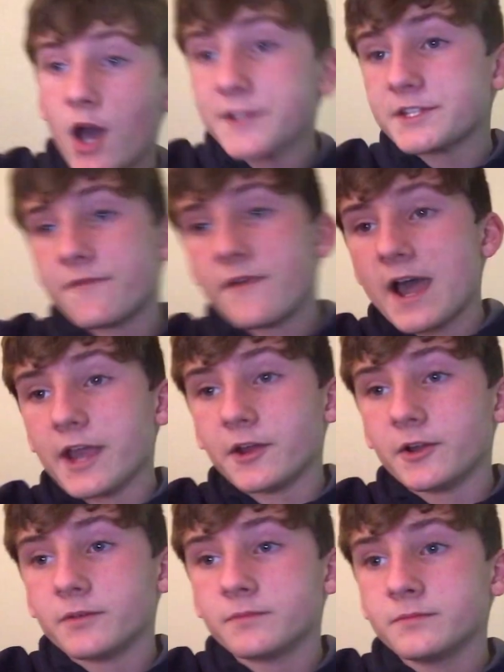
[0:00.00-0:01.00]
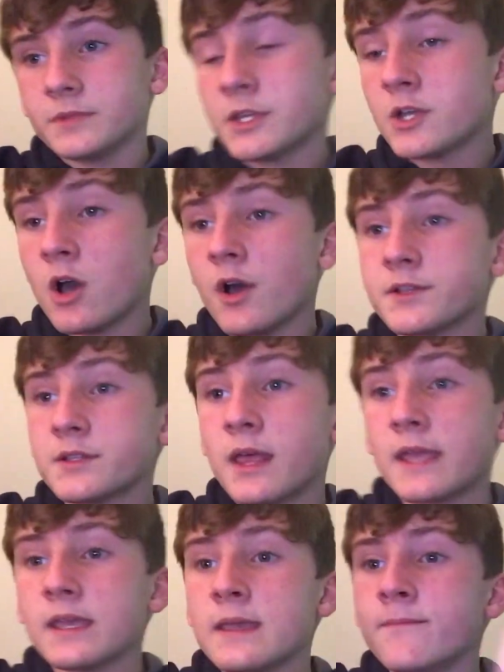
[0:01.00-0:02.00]
It caused a fire. It
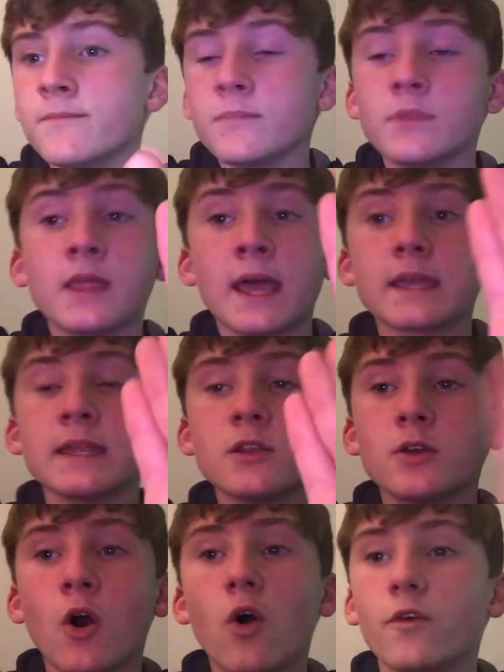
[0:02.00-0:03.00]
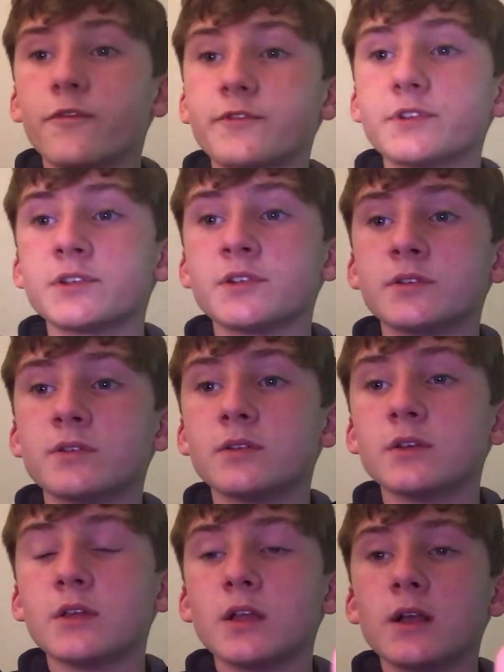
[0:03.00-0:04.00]
caused, like, it, like, engulfed.
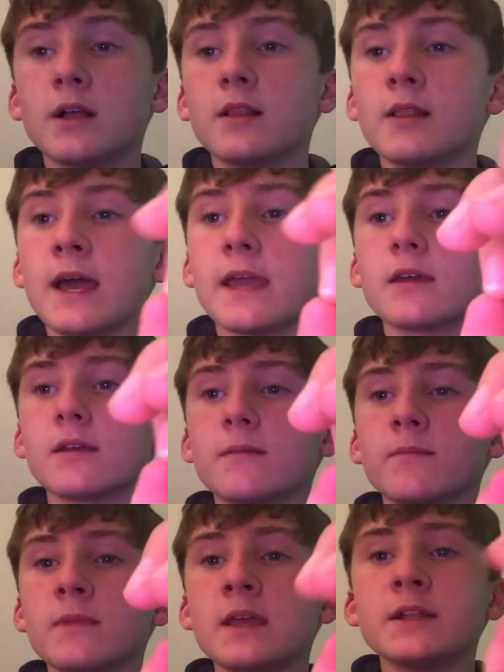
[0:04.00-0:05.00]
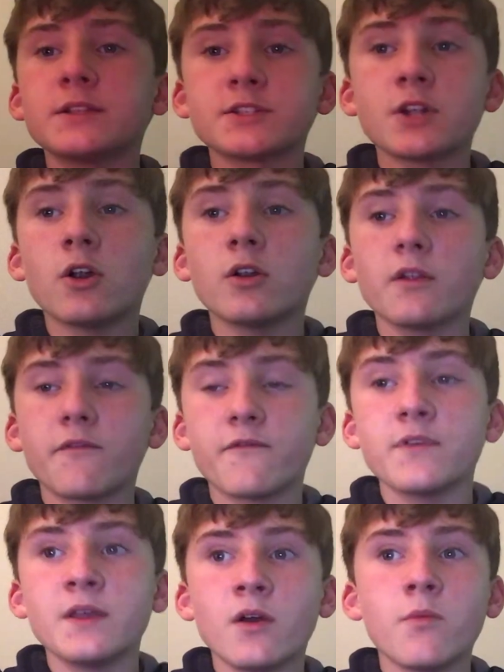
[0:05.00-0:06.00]
Like, it
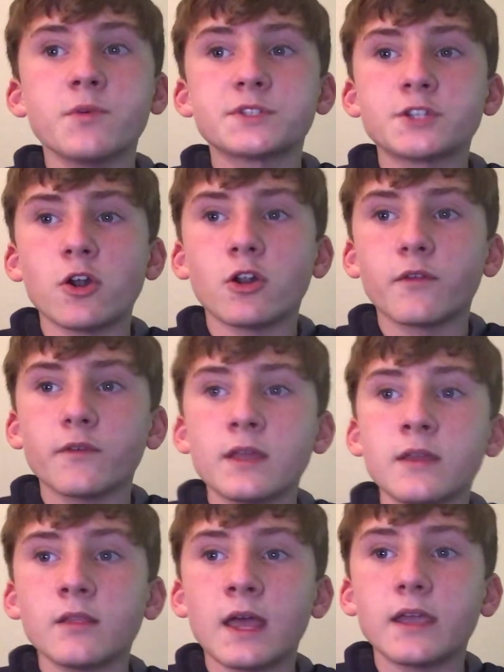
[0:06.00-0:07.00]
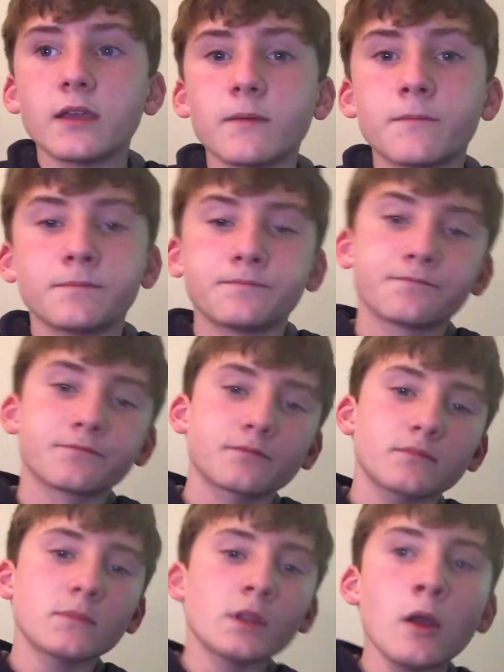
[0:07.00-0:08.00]
started, it almost started, it, like,
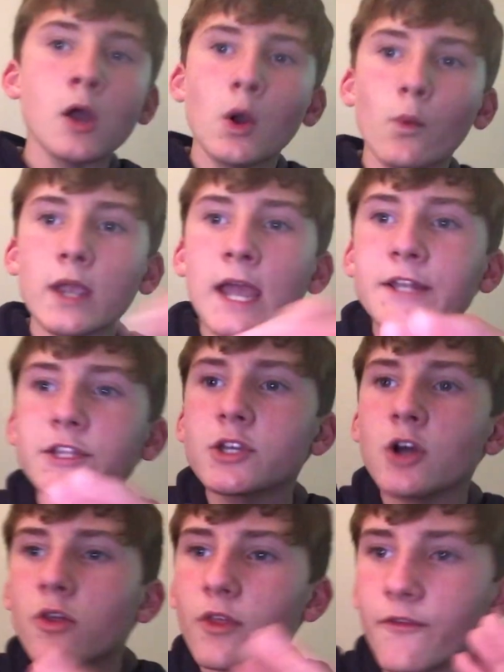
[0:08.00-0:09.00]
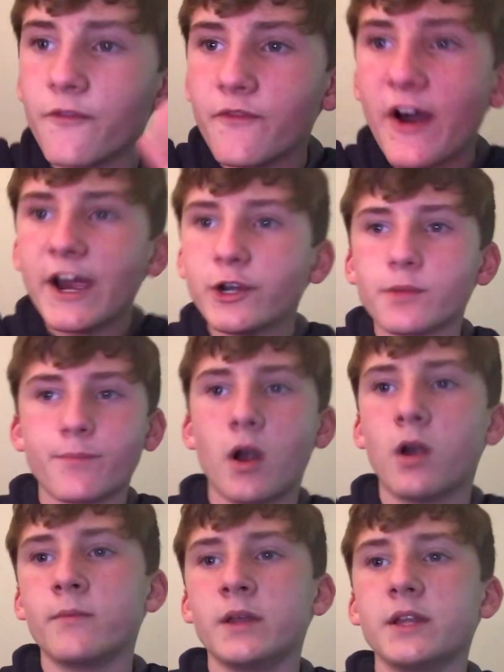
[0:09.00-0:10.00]
we had to call the fire
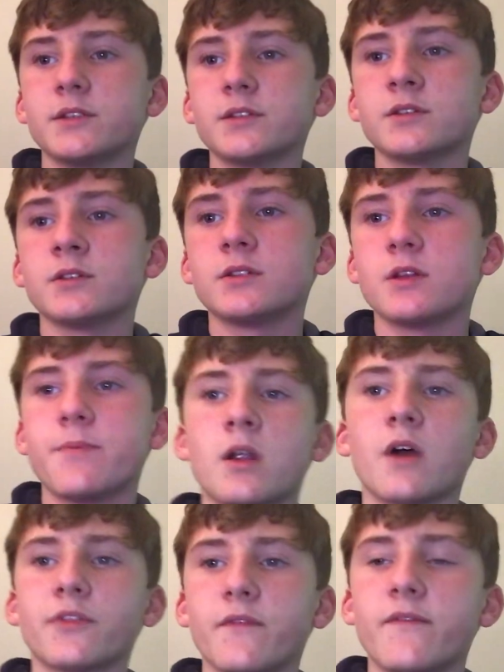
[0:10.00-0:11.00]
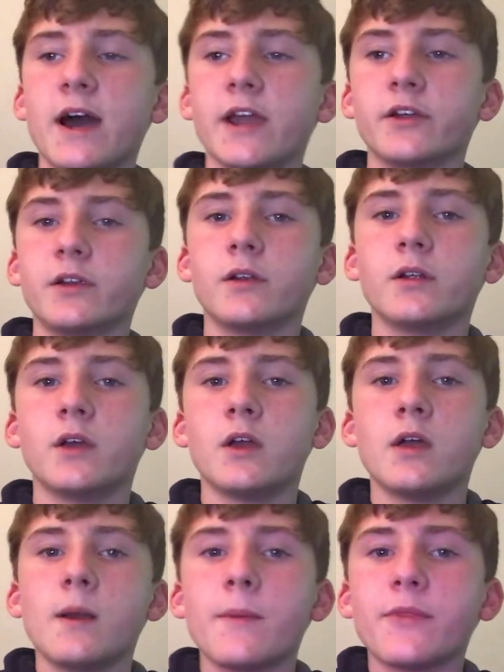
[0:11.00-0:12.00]
department to put out the fire.
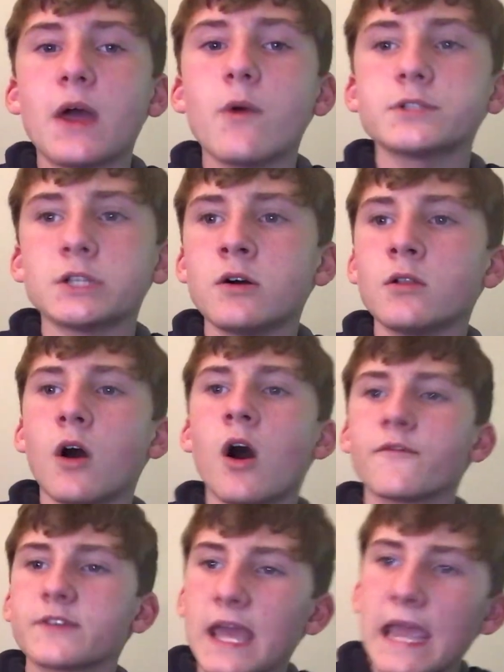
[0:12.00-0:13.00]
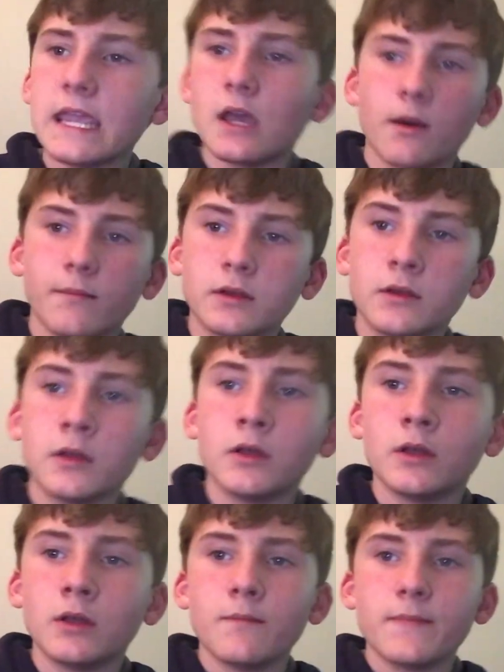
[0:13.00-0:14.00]
But that was all off cam
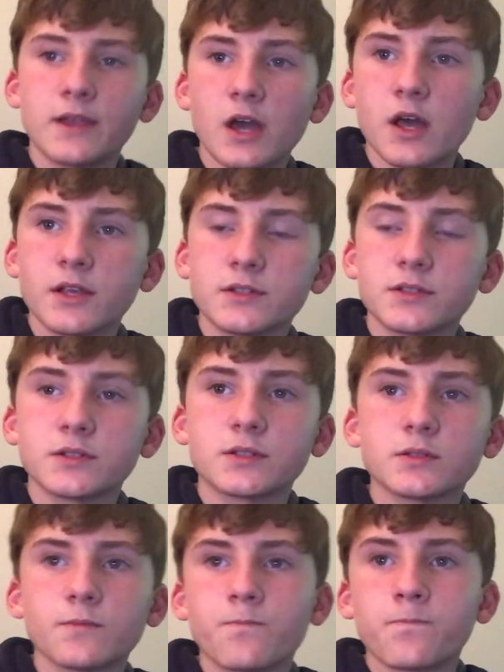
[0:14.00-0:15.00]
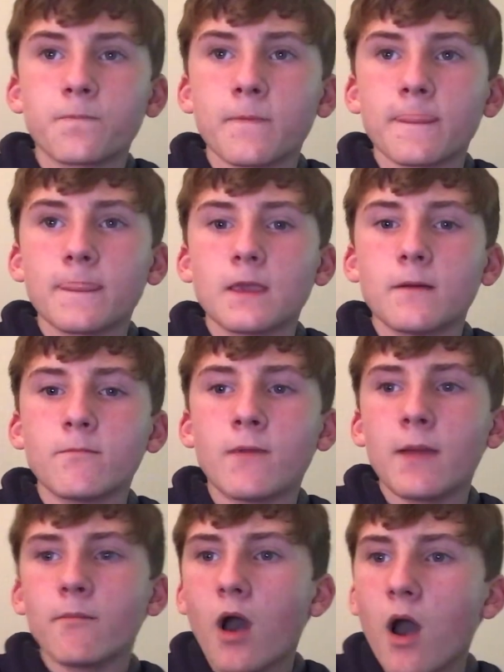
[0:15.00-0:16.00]
because
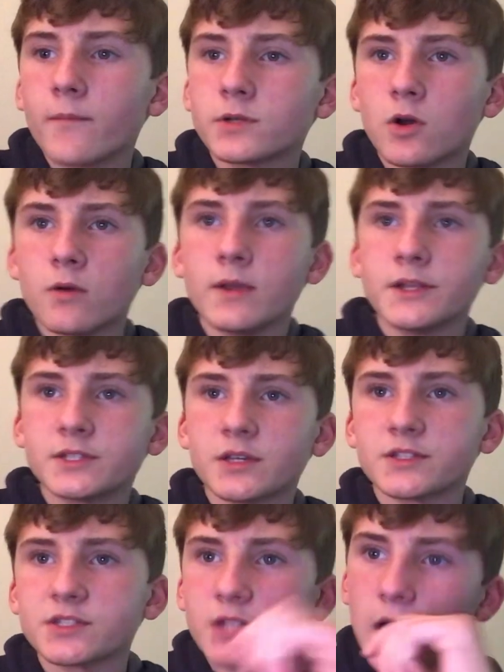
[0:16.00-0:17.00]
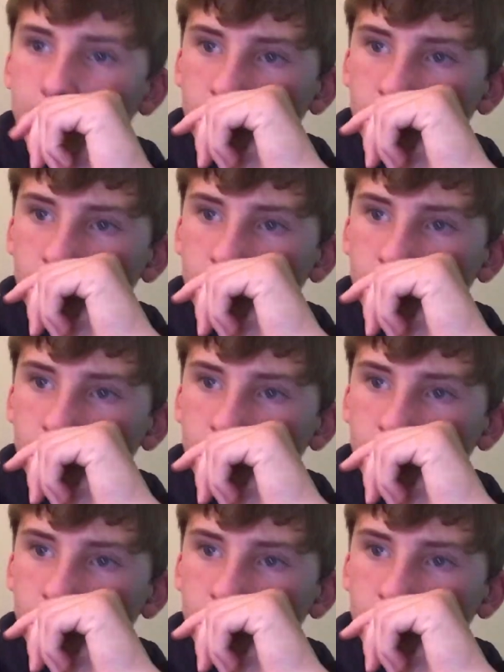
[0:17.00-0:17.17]
my mom told me to